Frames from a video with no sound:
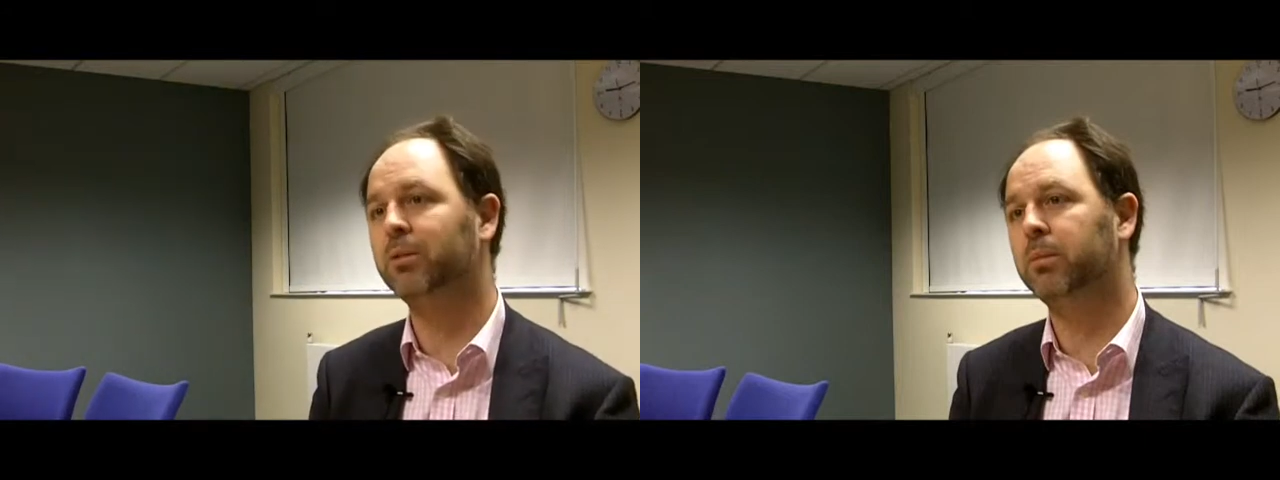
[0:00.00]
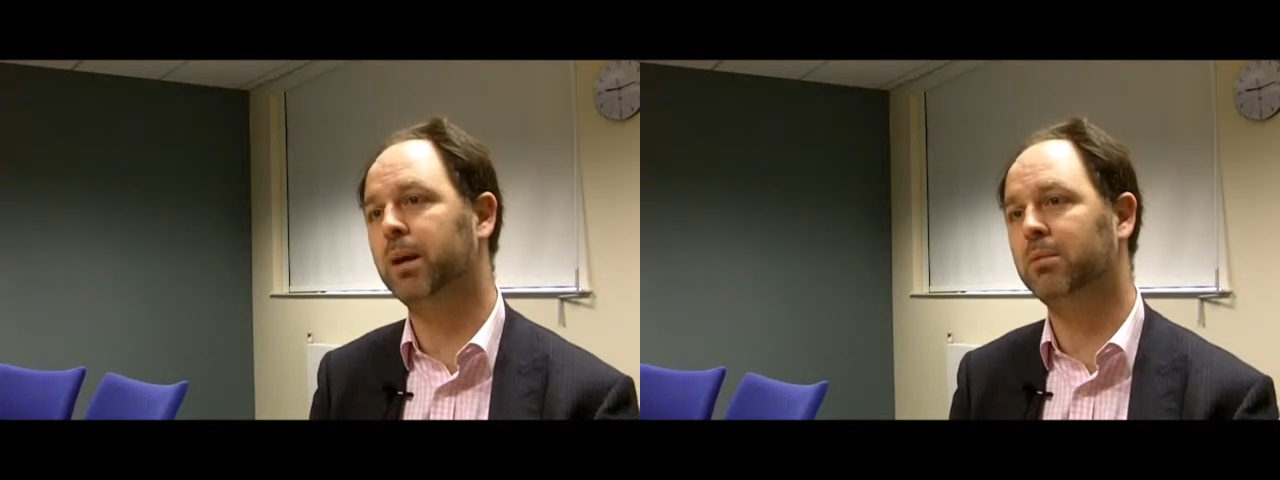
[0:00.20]

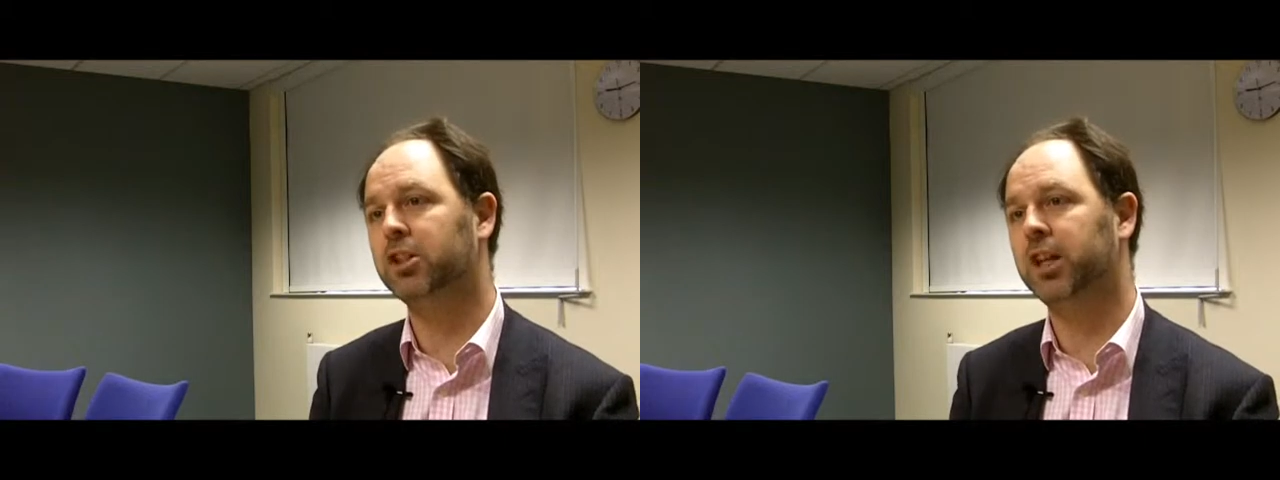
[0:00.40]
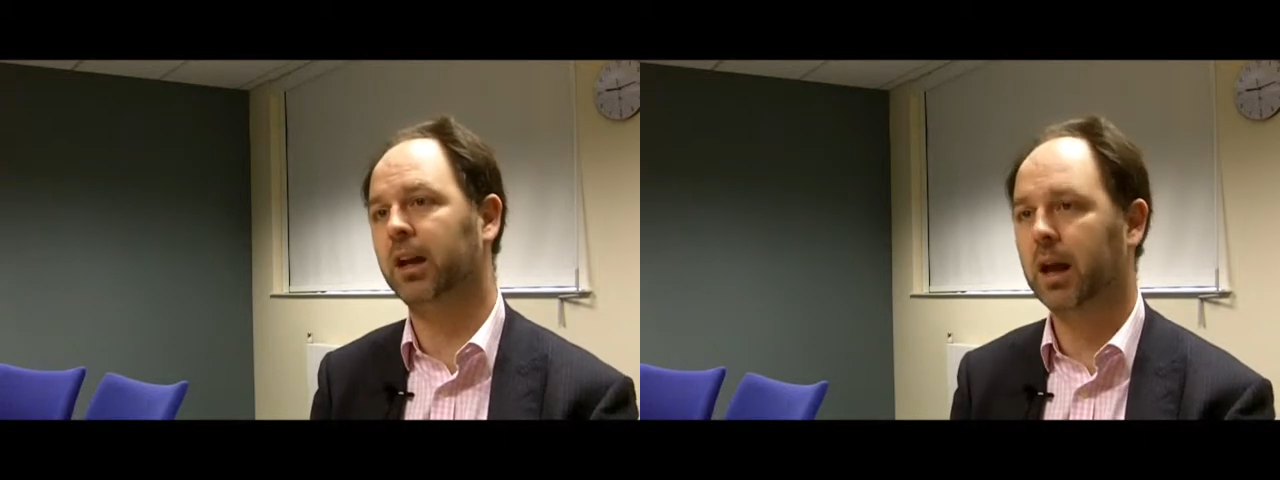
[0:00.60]
is for
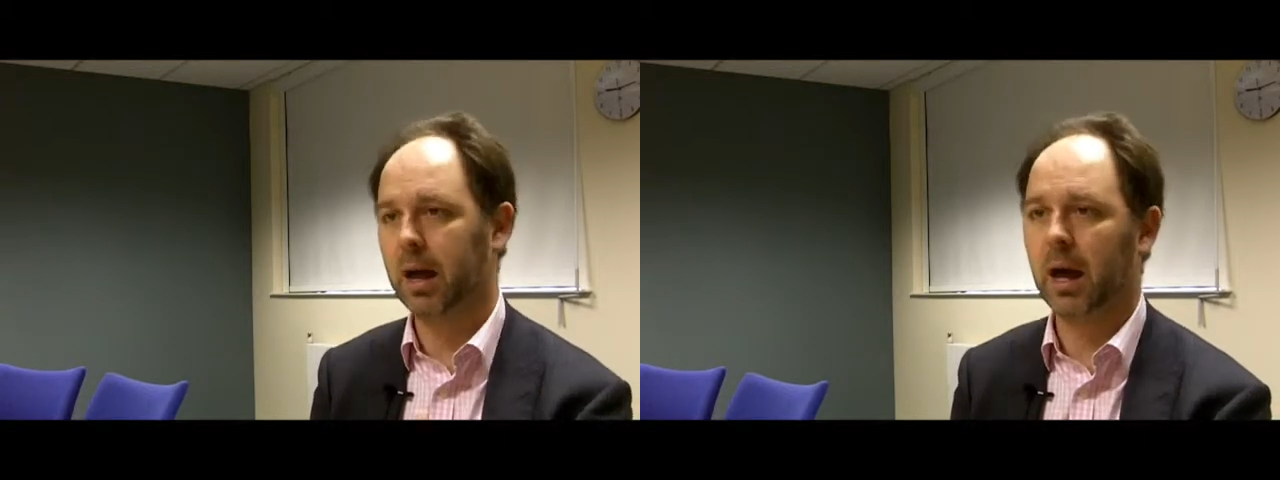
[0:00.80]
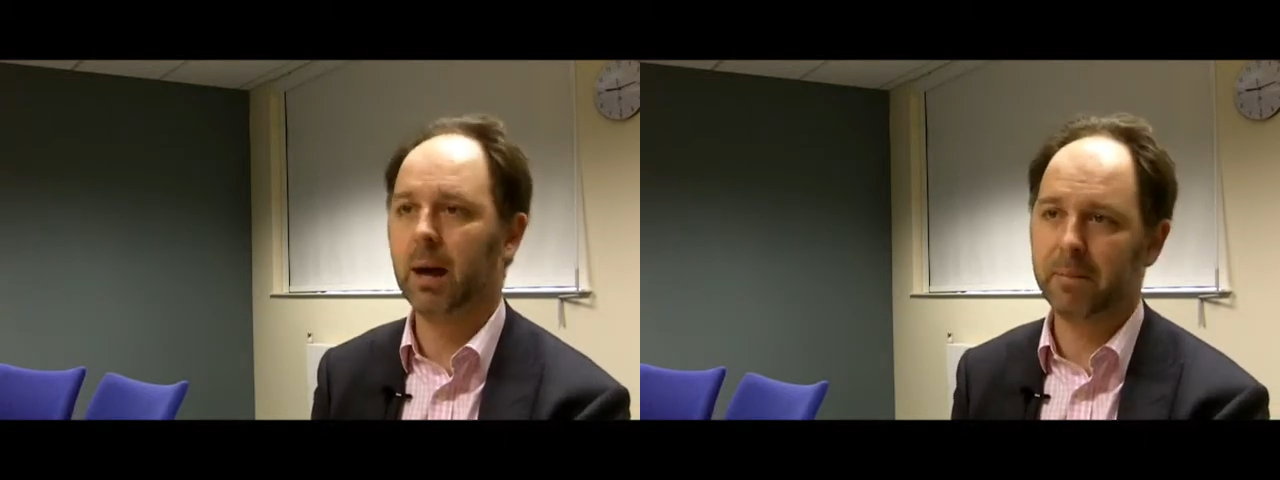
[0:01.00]
publishing
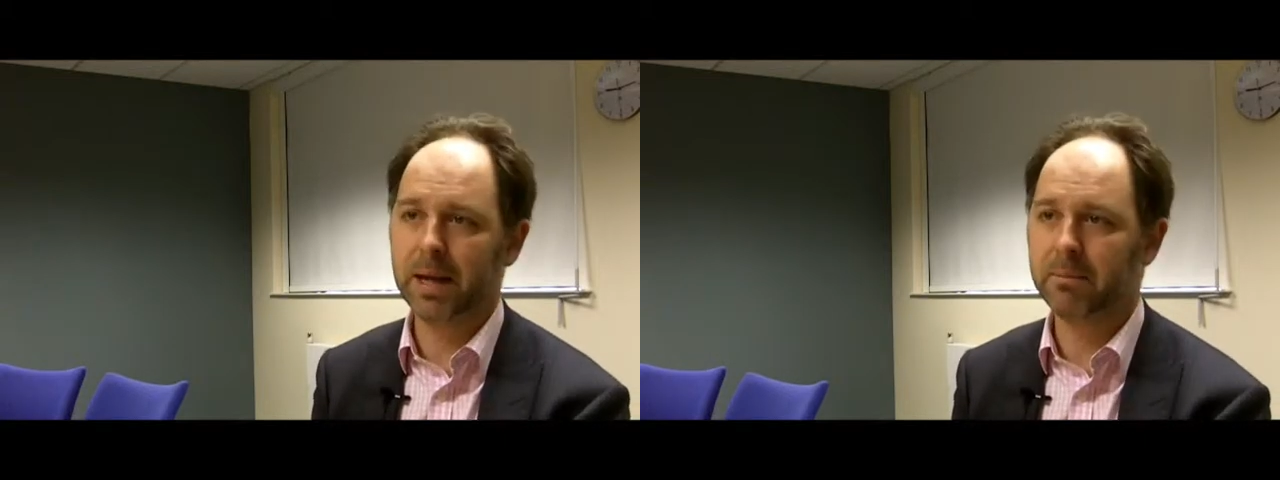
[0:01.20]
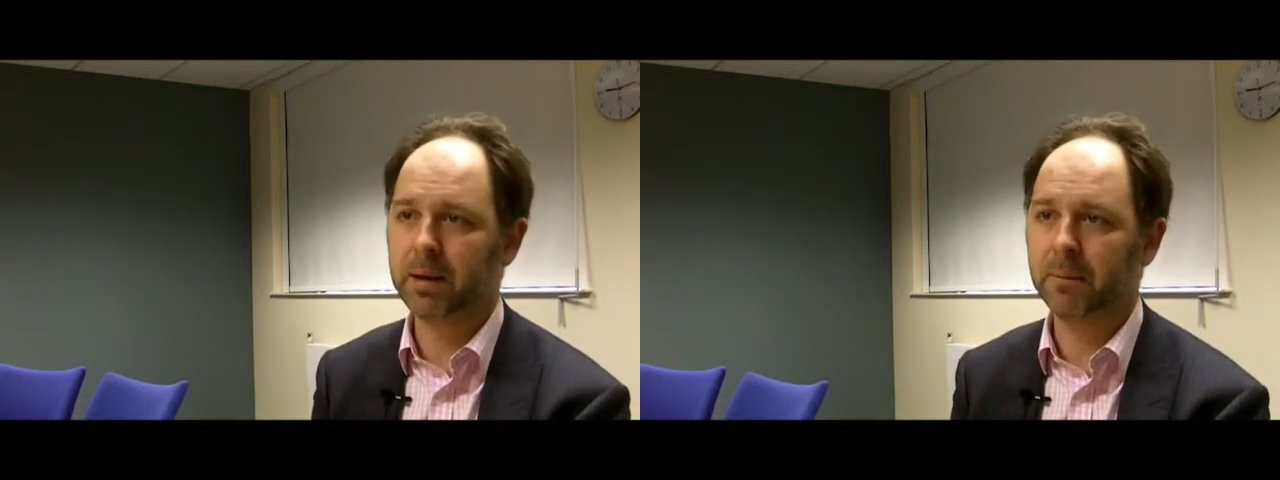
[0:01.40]
a
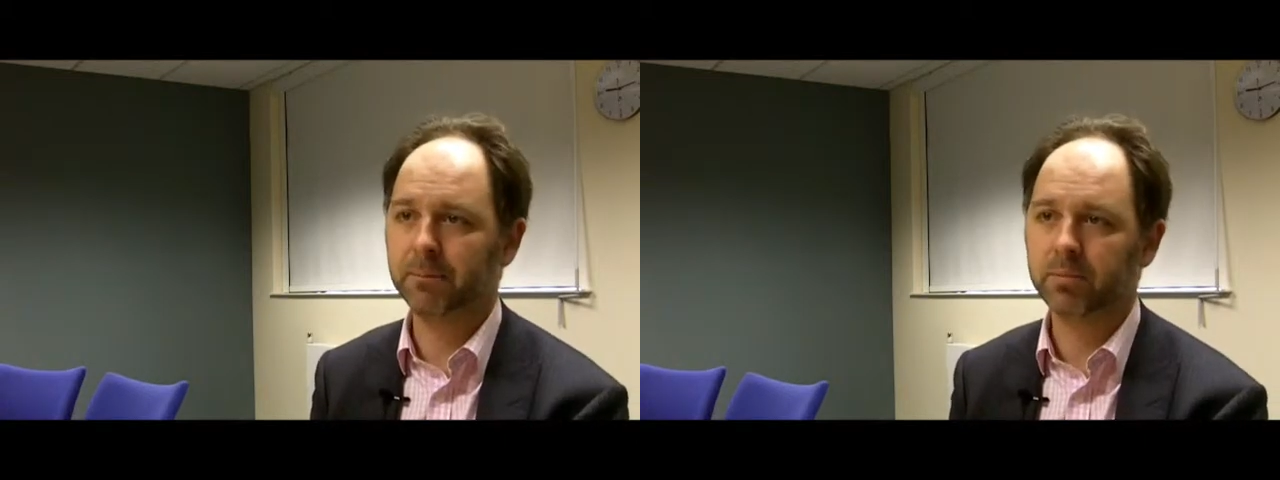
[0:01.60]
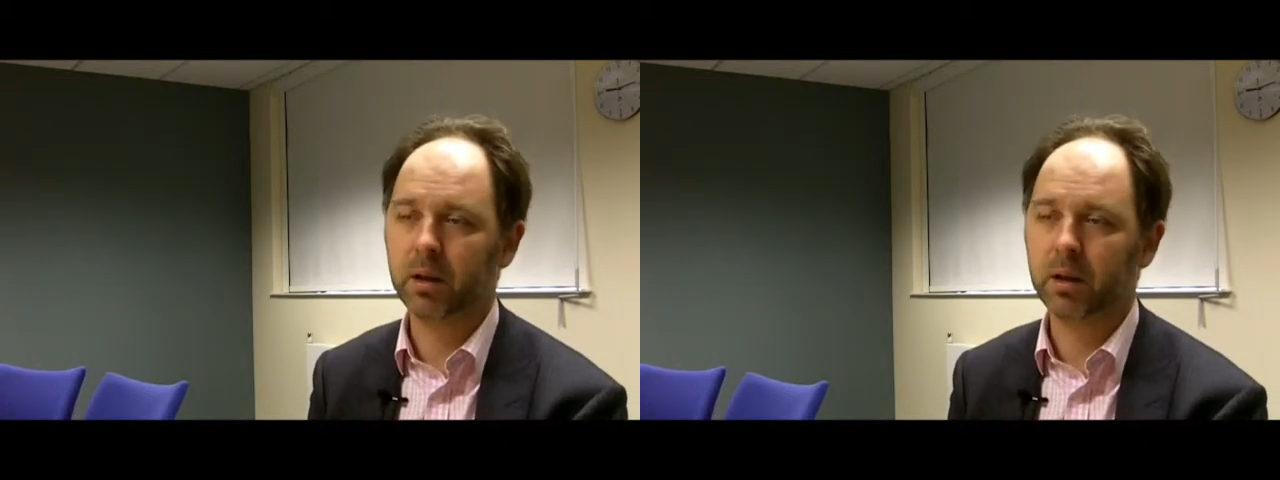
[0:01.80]
paper.